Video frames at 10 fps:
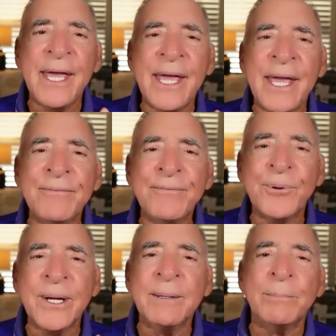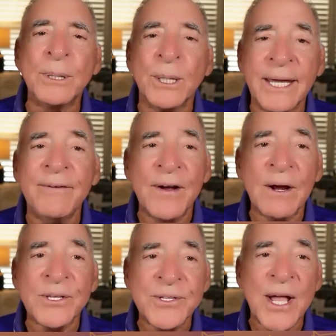If we believe
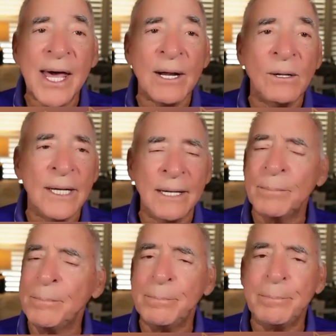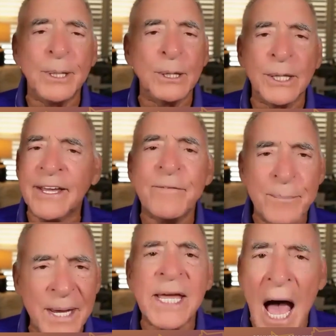Aristotle, and believe
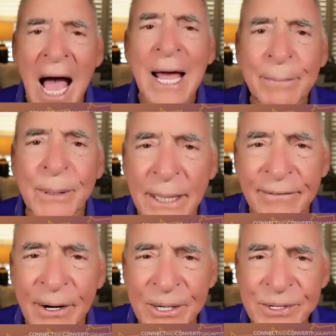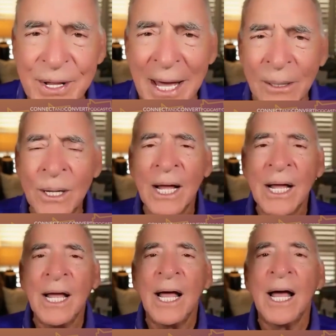me, I believe Aristotle,
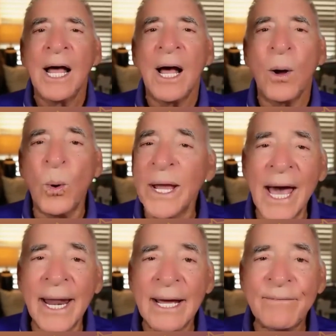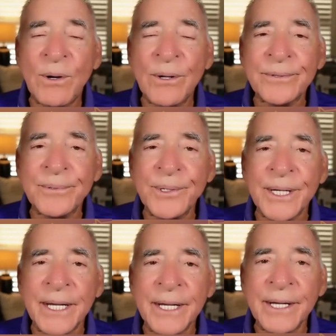we got to have all
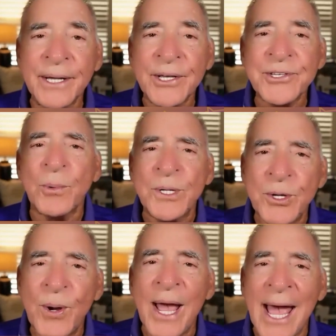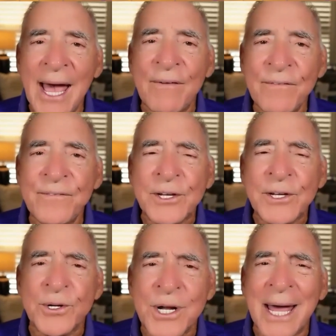three. So when you have, and
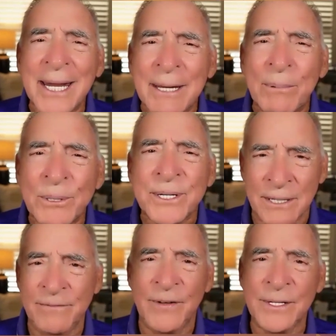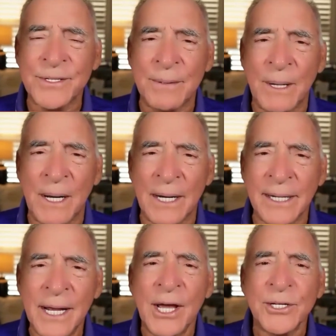you're not able to convince
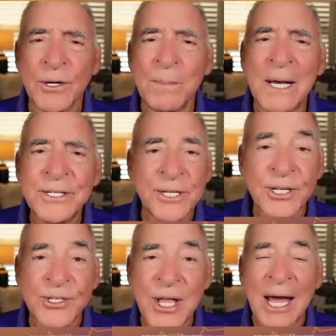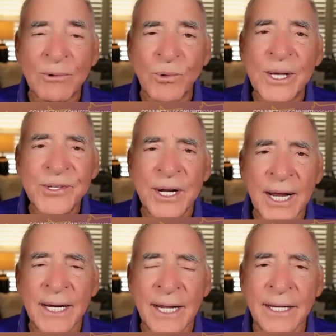somebody, your message is not
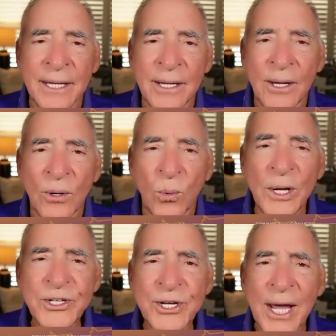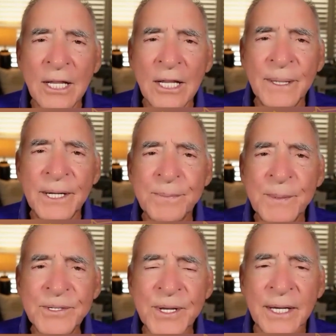resonating, which element is
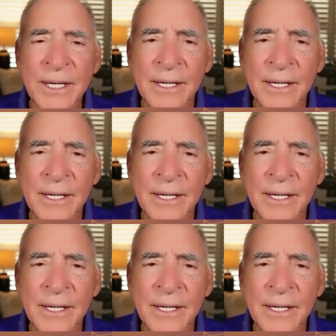missing?